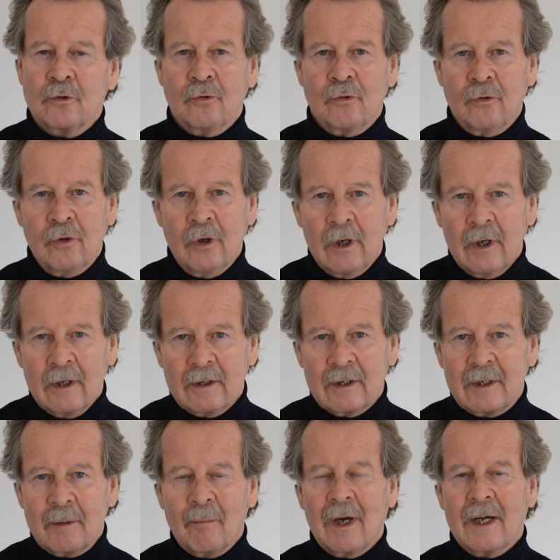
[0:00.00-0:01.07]
to the
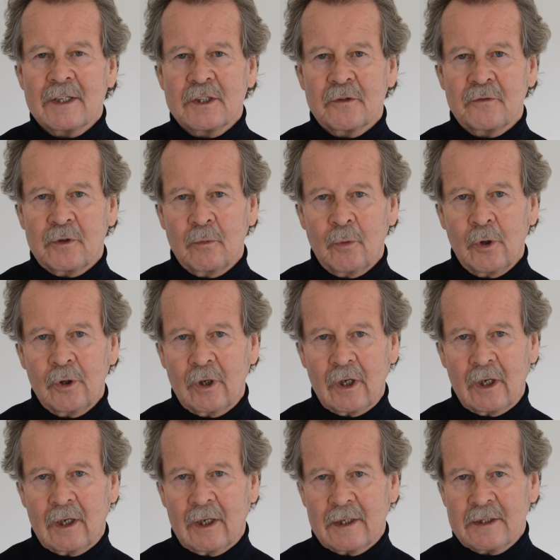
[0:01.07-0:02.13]
demands of the working
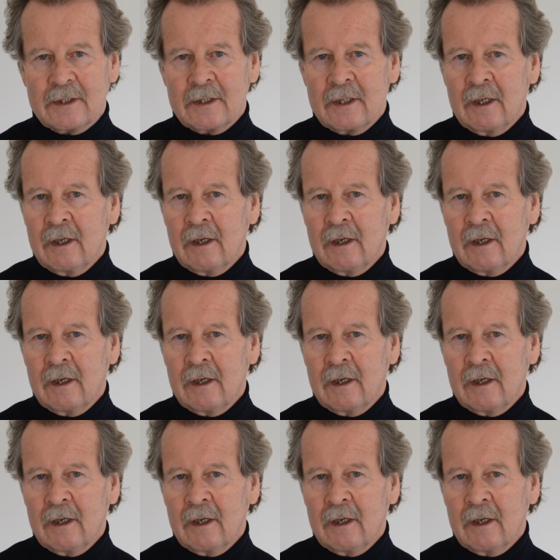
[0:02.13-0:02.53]
class.